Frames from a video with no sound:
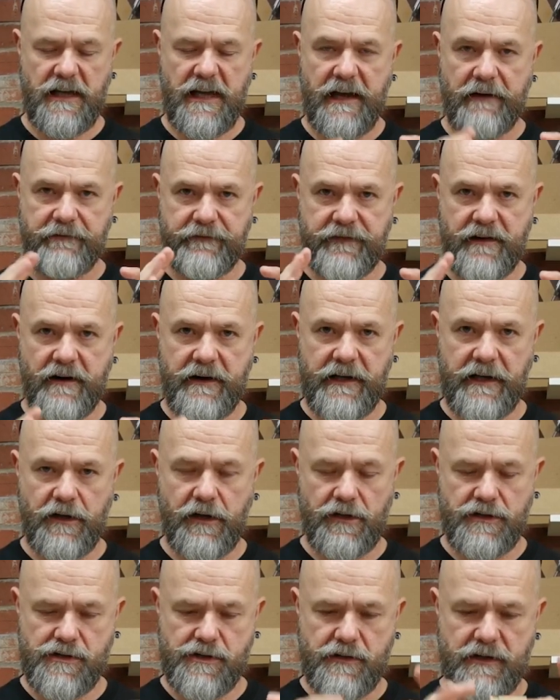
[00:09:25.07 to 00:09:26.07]
a very
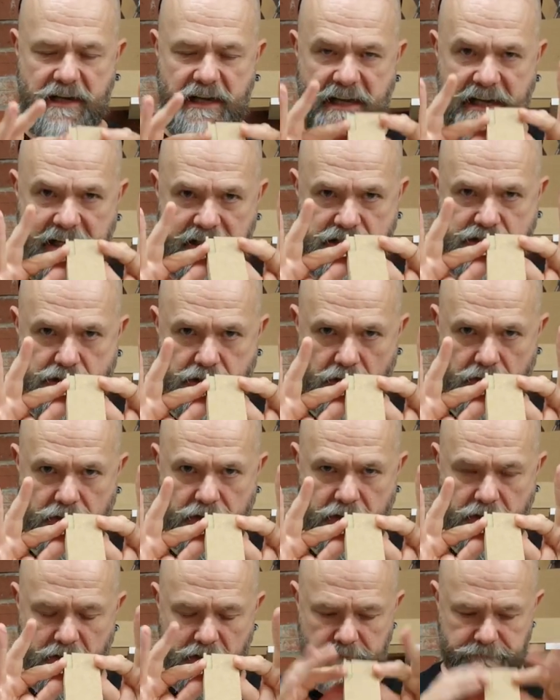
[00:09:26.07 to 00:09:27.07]
good sort of head start
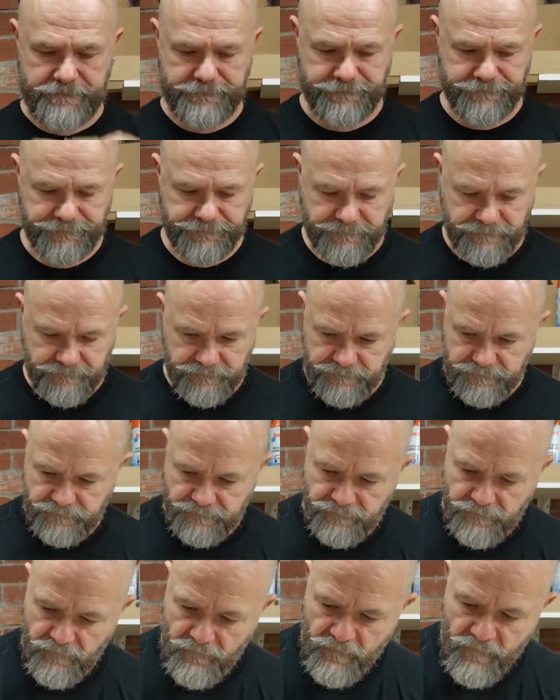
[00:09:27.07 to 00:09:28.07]
there,
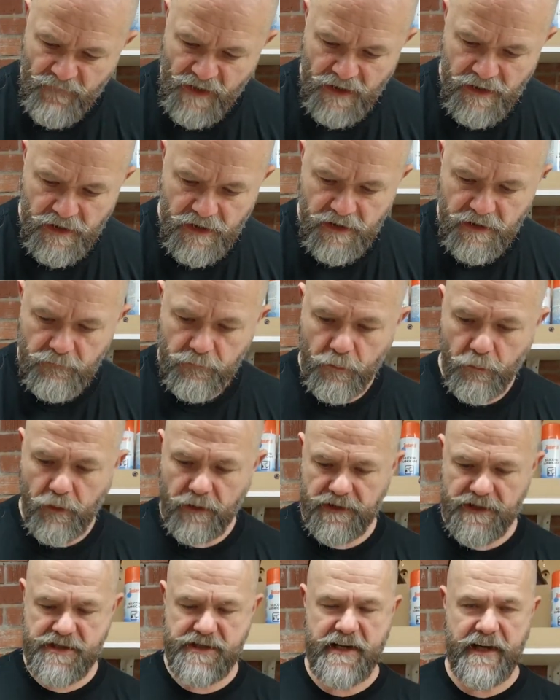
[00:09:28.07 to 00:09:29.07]
we'll
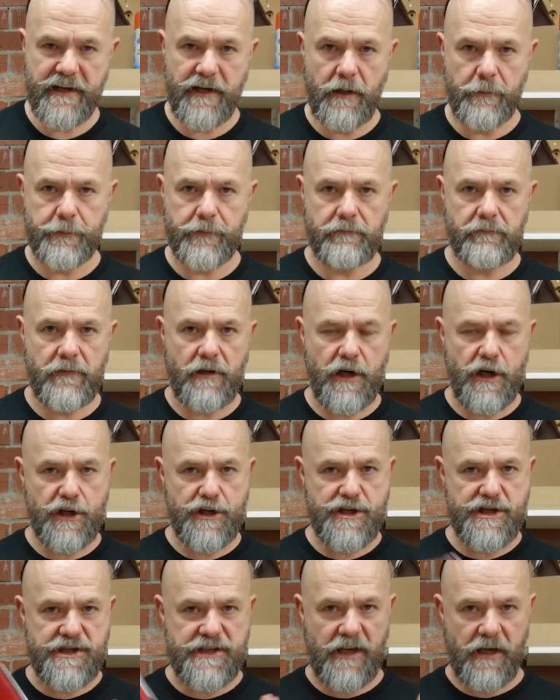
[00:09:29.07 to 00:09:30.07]
want to set up our
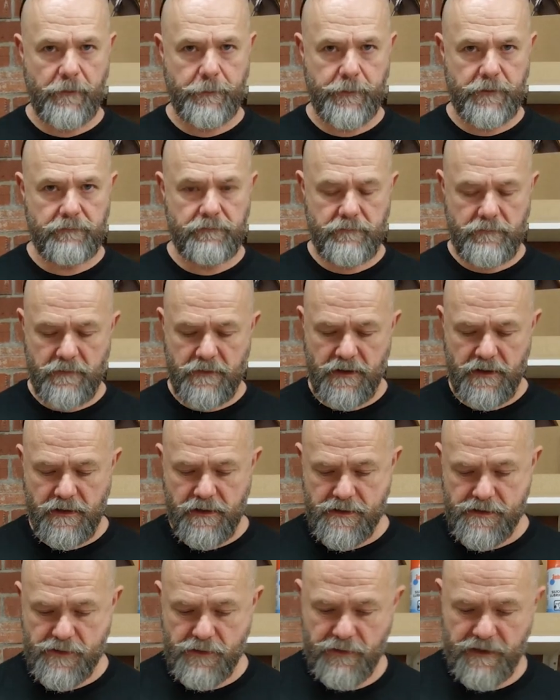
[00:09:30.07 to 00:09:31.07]
stop
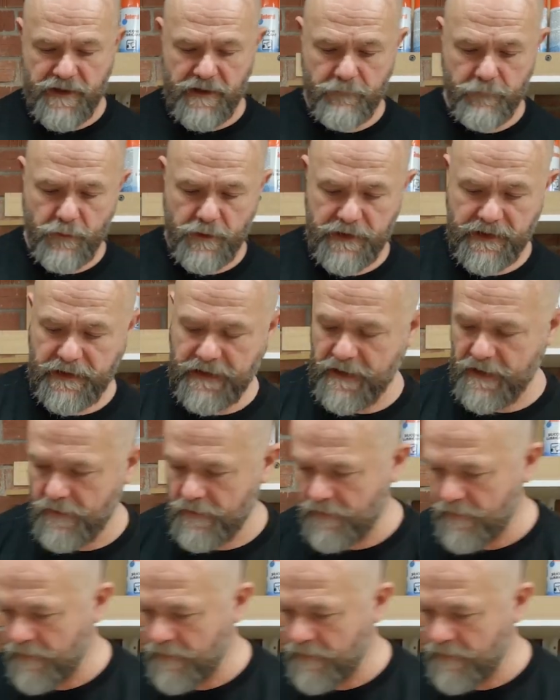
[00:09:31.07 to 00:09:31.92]
so that we